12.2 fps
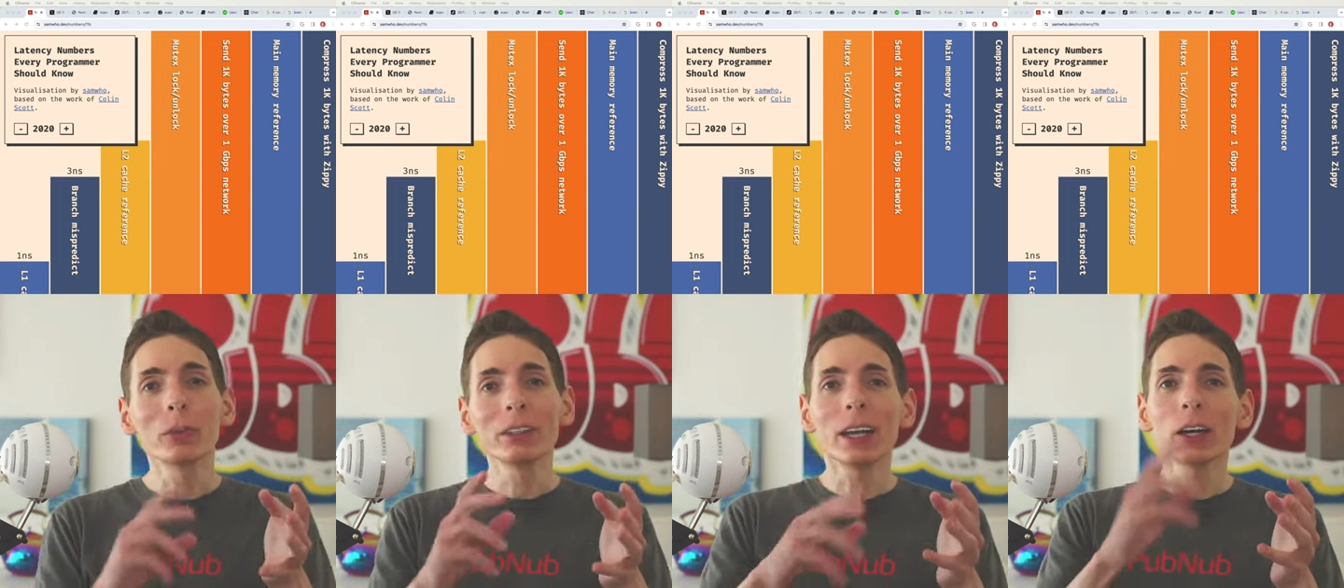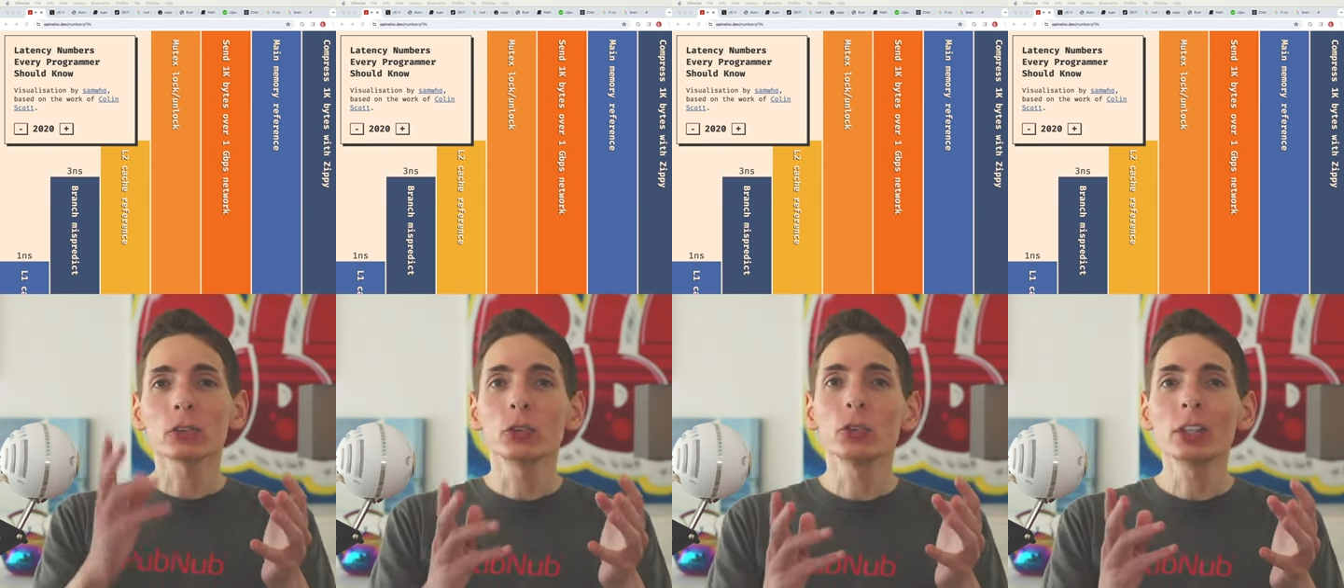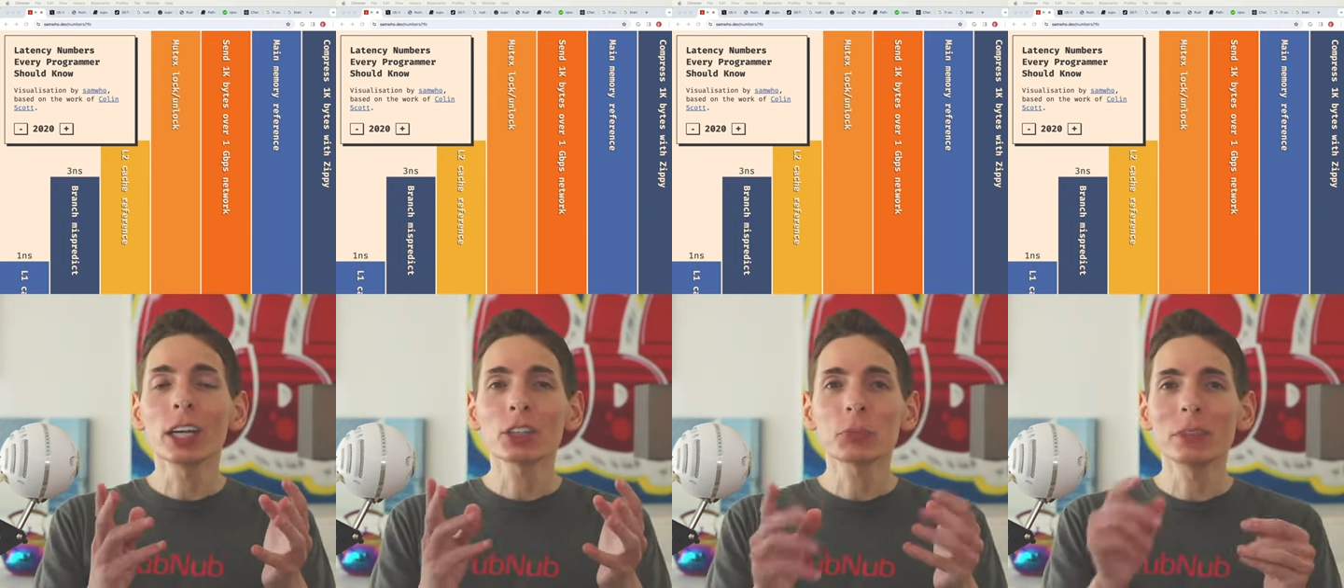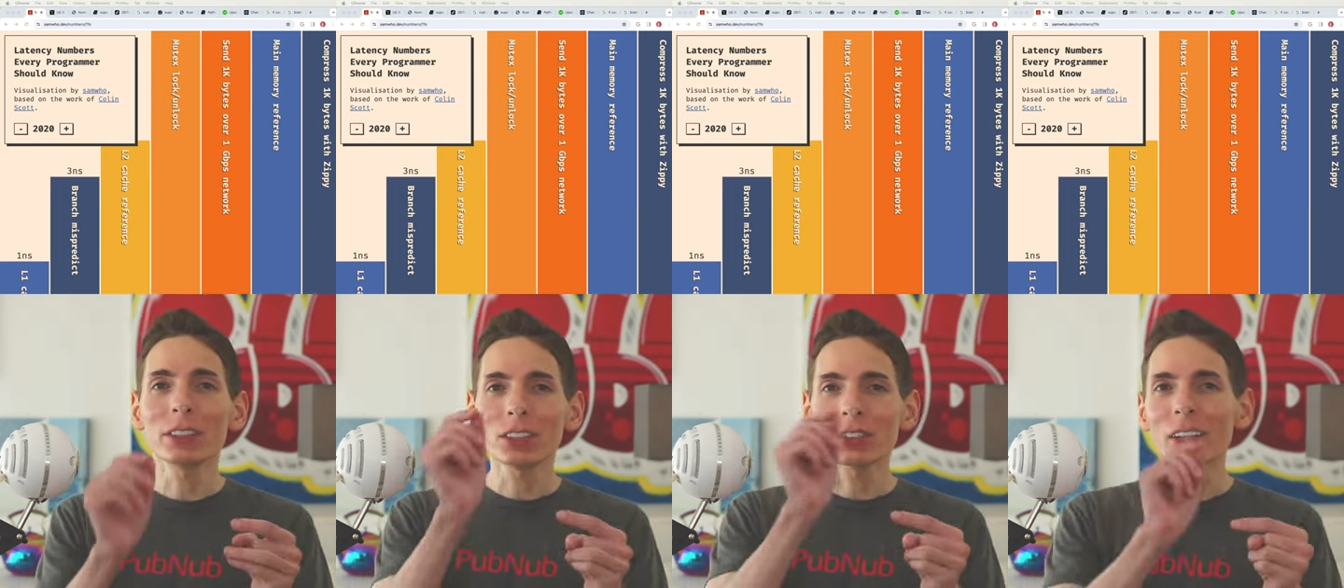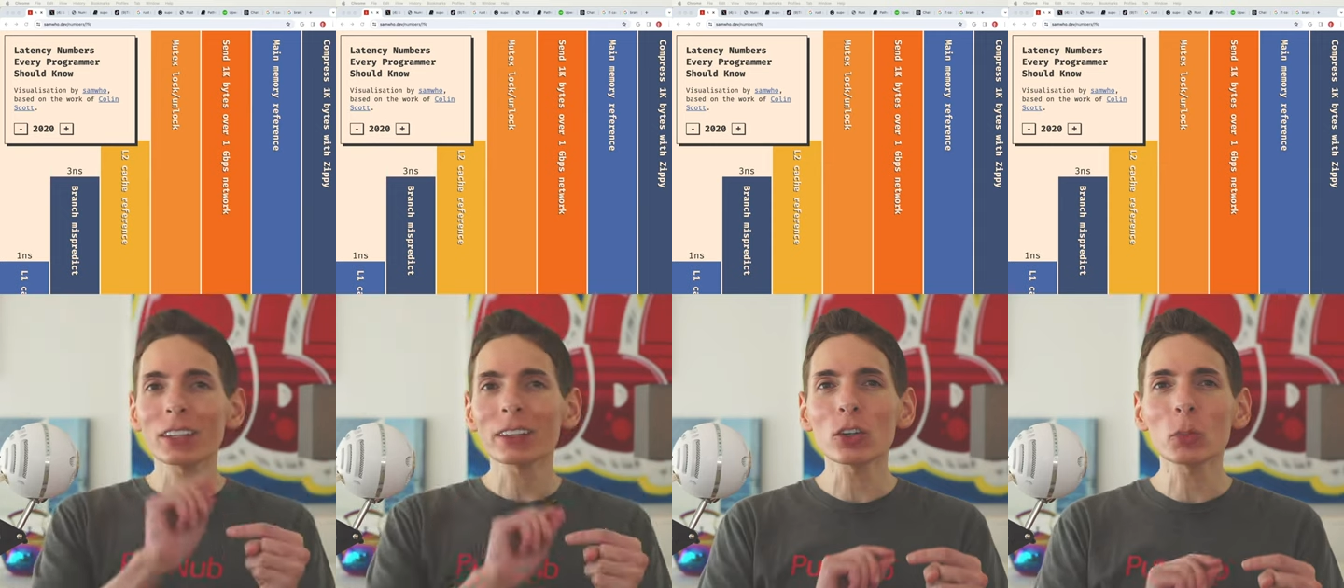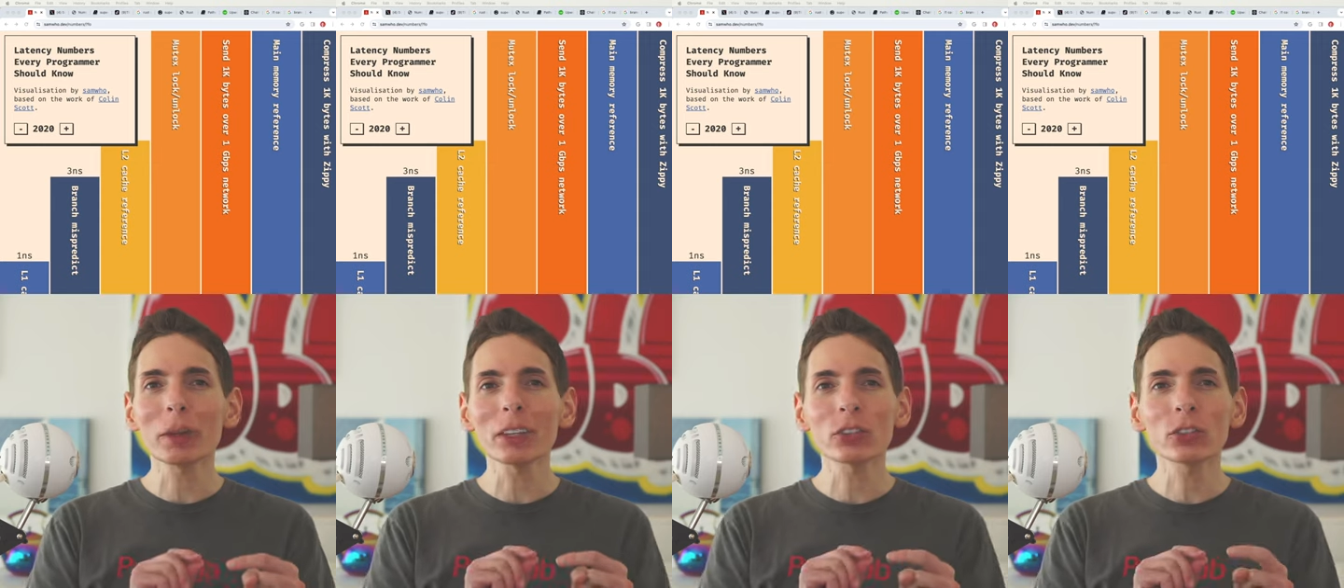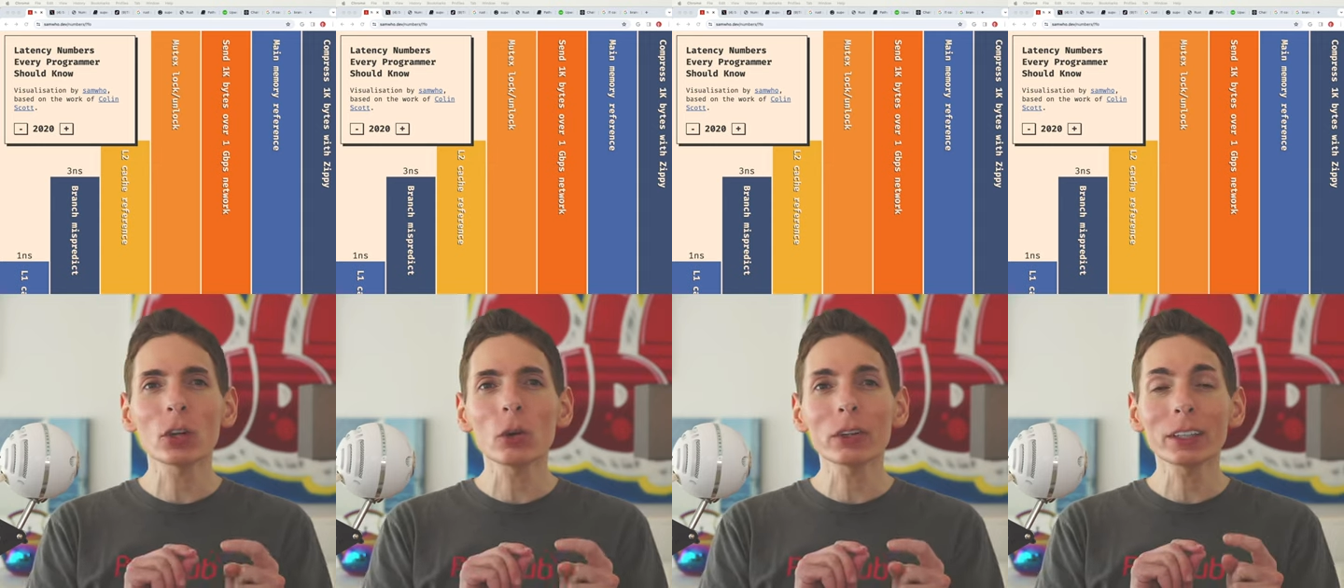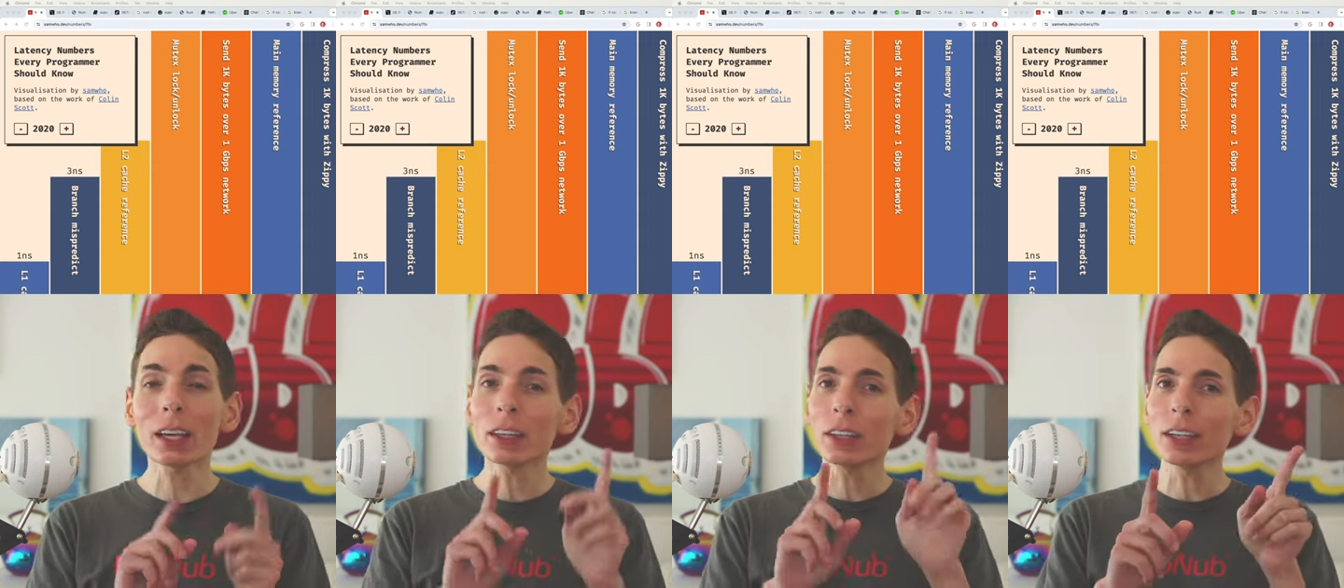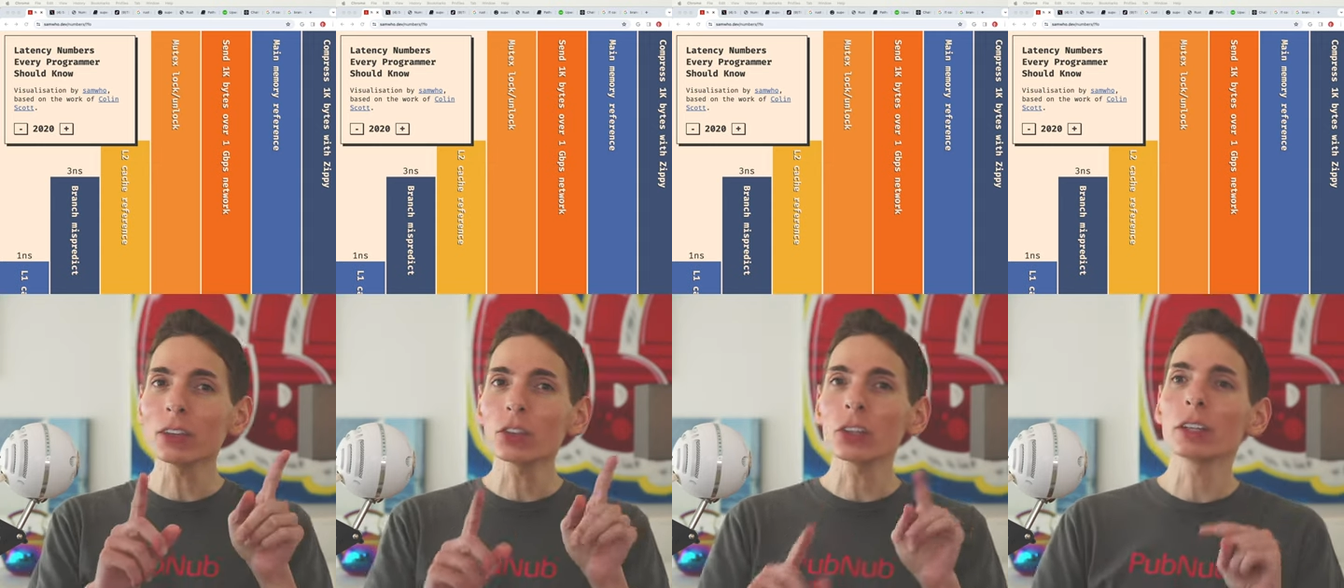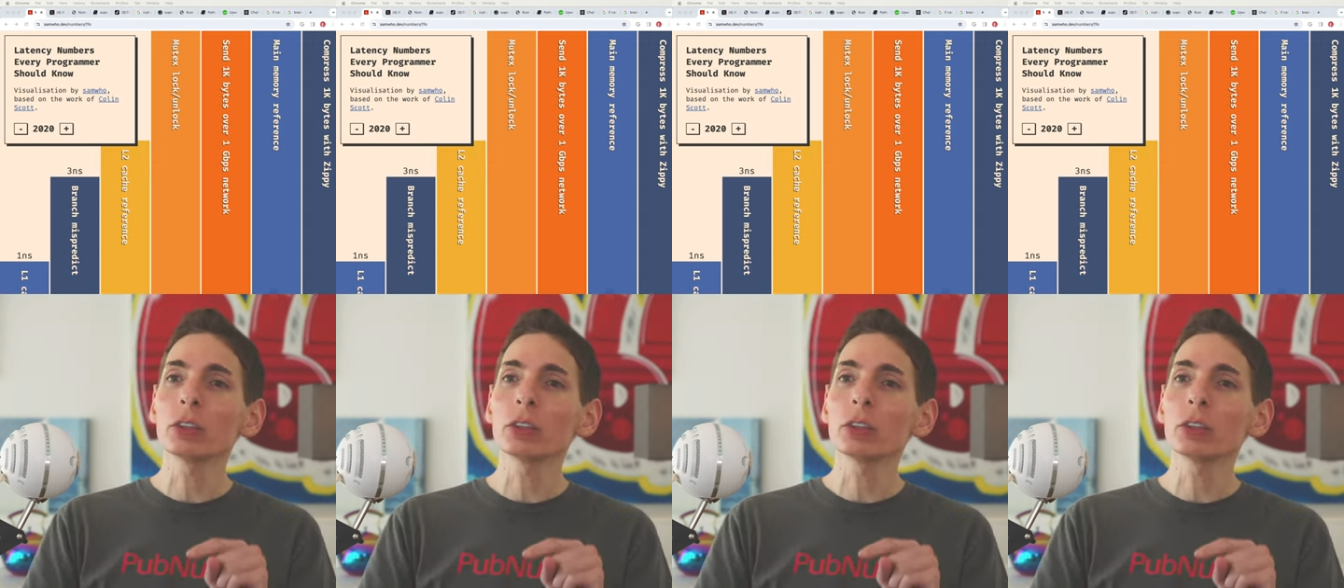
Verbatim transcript: wouldn't L2 cache be just a little bit slower? Yeah, it is.